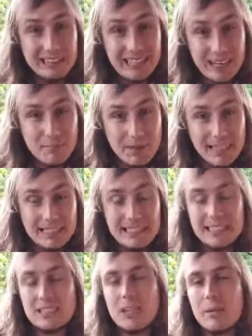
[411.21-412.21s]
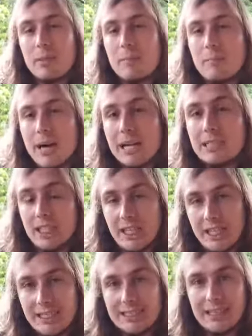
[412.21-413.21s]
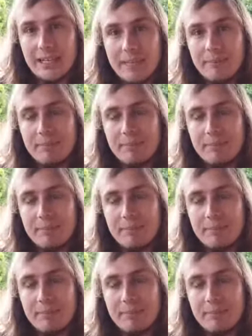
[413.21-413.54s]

10 minutes, it's going to be much easier